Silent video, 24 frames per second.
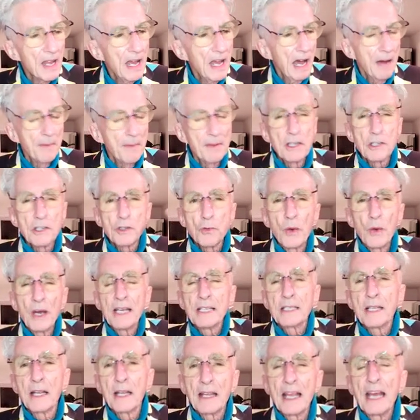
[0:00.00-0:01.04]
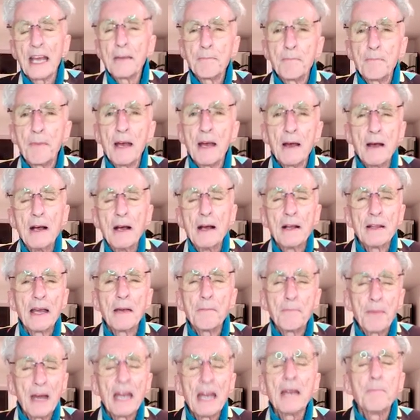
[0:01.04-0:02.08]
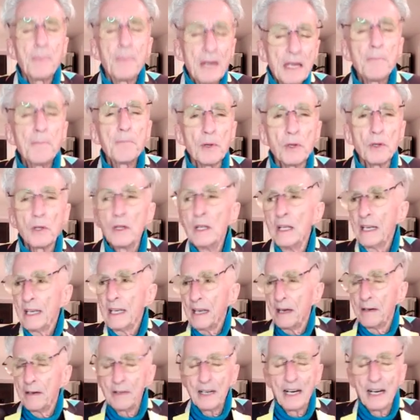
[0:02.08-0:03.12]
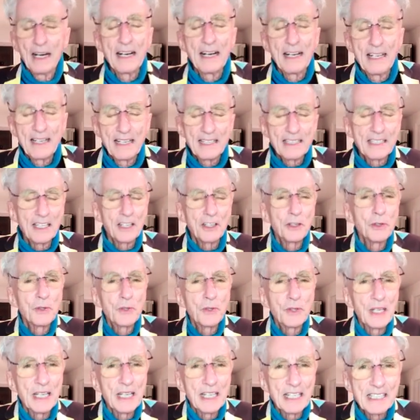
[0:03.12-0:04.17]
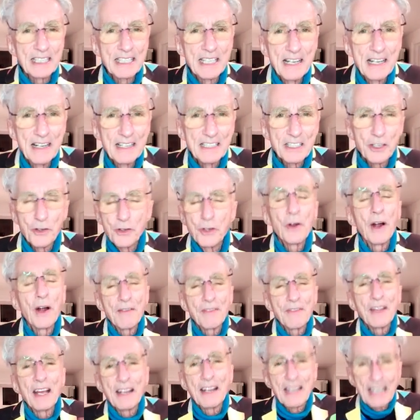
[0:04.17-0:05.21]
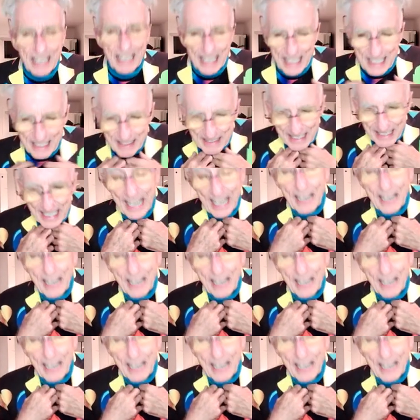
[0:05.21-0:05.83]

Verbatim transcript: I mean, there's ways that they pay, they pay people, you know, uh, to do things. So you don't have to get